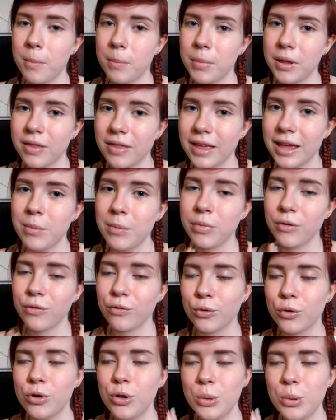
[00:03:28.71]
But then
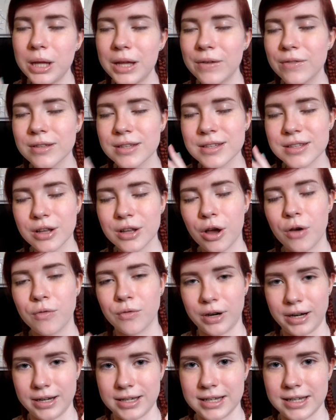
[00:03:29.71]
before you even start
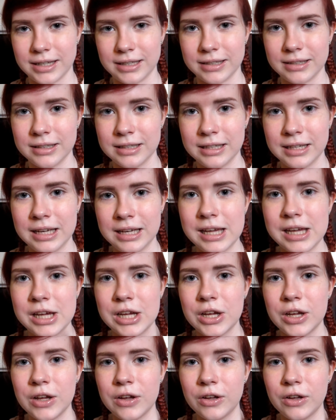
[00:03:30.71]
writing,
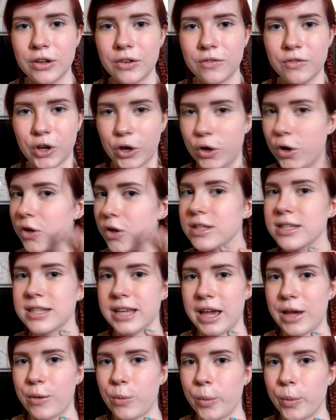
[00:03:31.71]
for God's
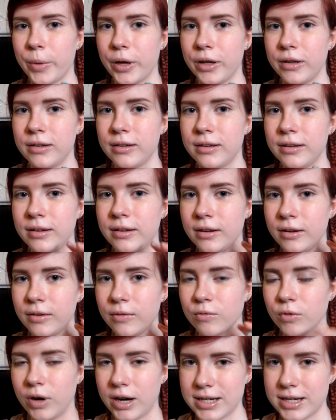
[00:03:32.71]
sake, woman,
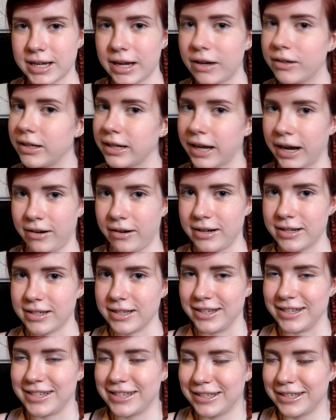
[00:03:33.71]
write down your
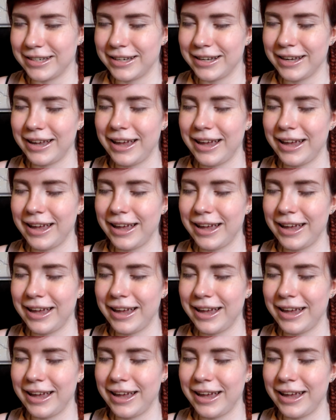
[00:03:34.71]
characters.